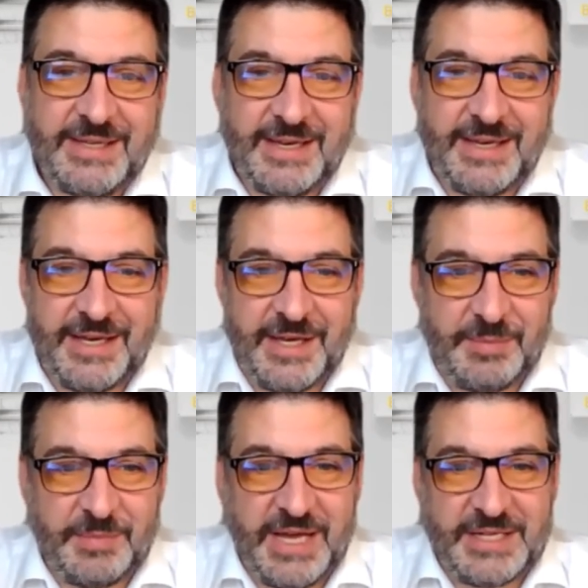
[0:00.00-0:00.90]

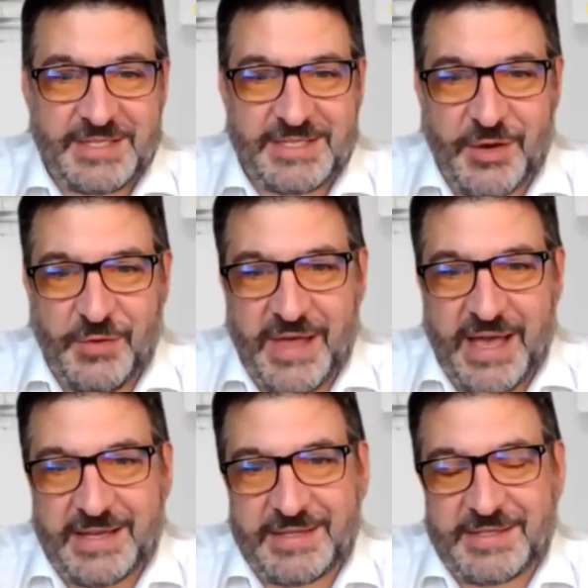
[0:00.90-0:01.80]
And so
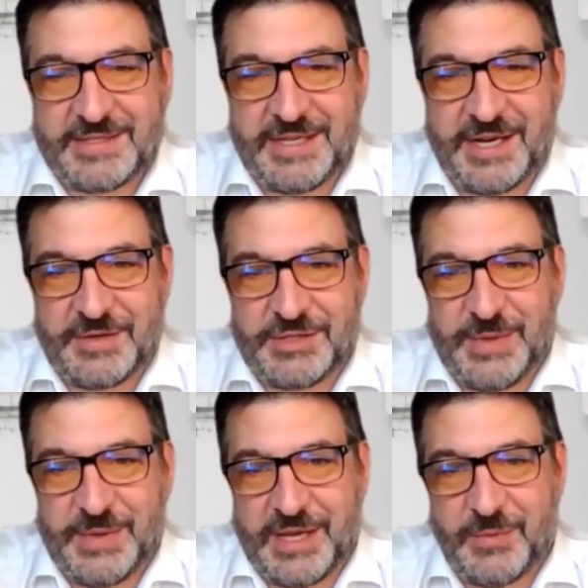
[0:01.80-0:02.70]
that, you know,
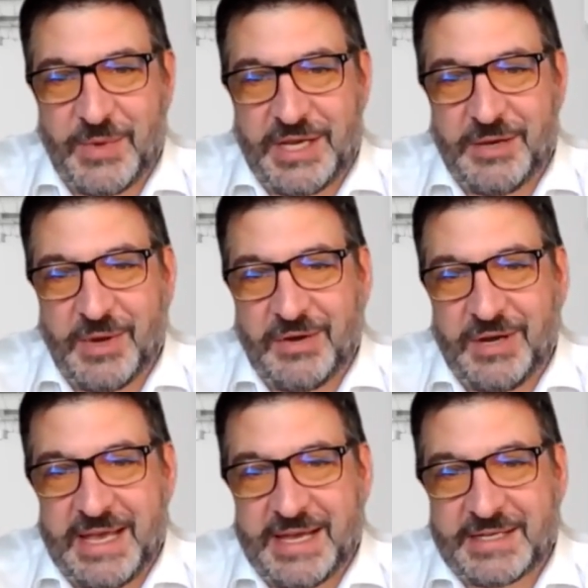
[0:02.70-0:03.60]
doing it when you
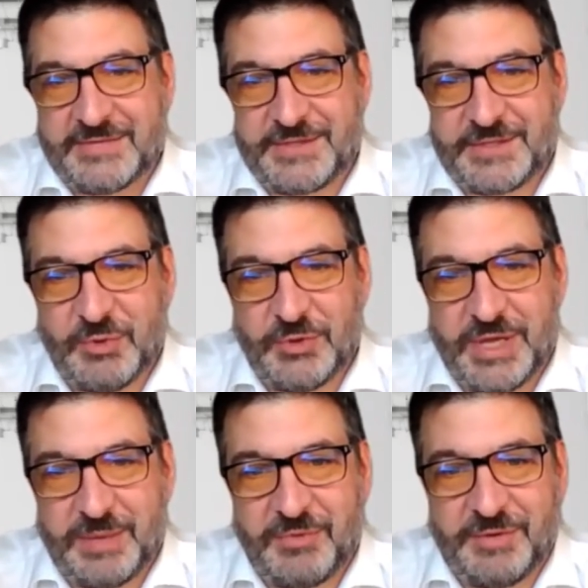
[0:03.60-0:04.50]
only had a small
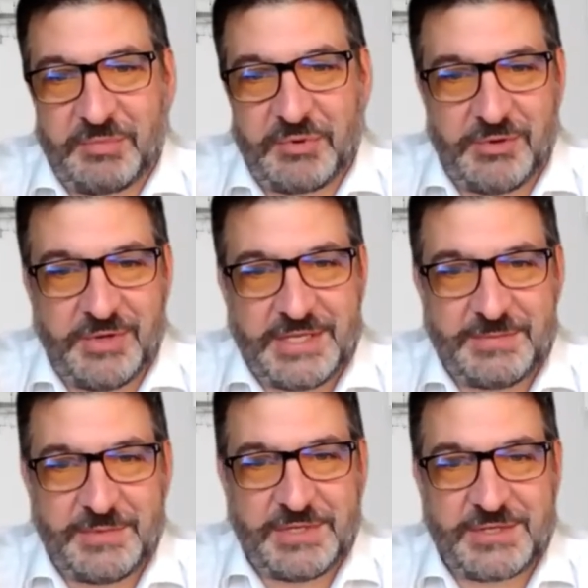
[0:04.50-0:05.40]
number of employees
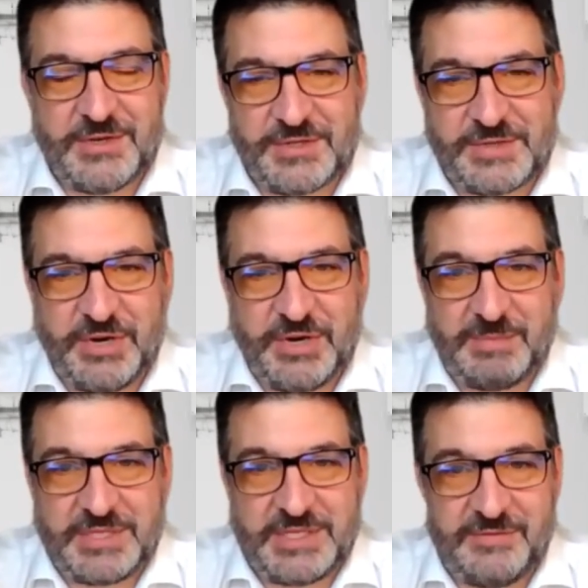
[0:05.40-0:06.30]
was cost
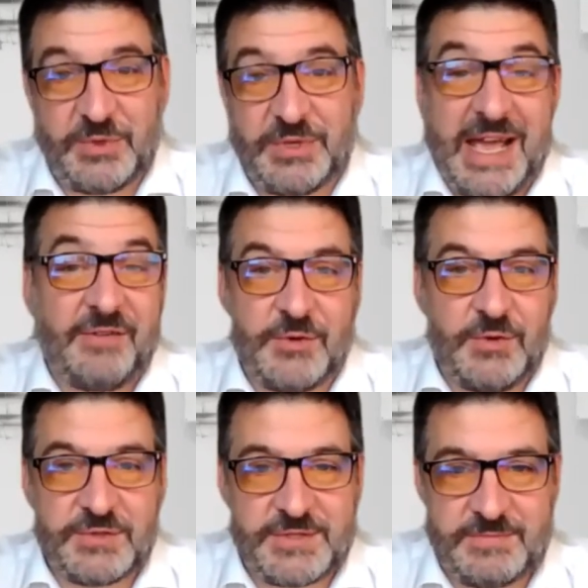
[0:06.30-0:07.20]
prohibitive. Well, now, of
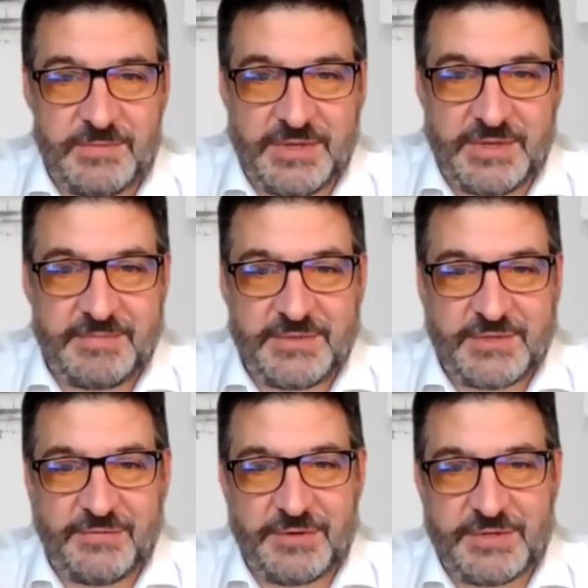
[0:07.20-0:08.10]
course, with
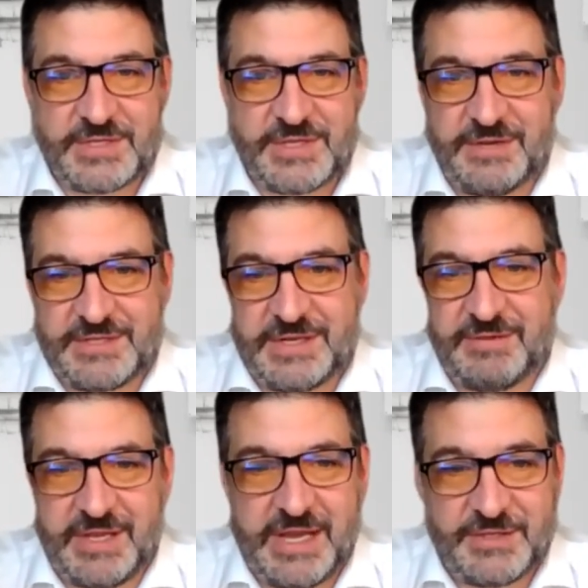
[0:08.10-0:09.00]
software as a service and
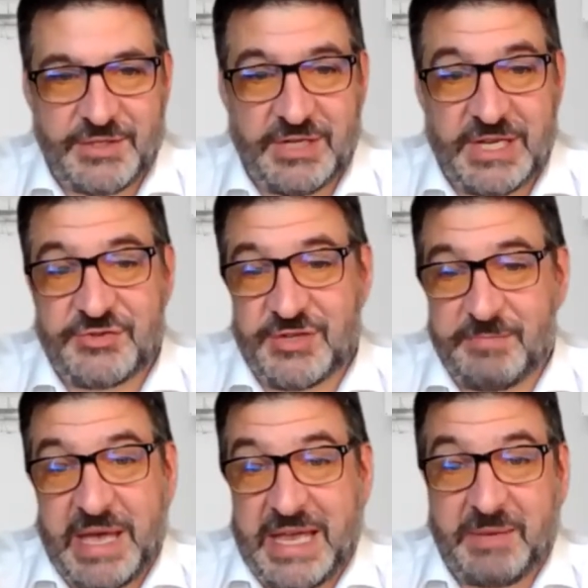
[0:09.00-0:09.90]
everything else, you're literally
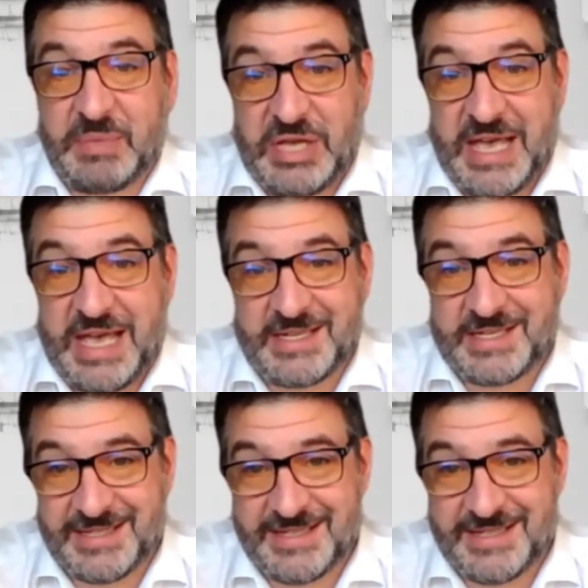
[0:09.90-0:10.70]
paying per head.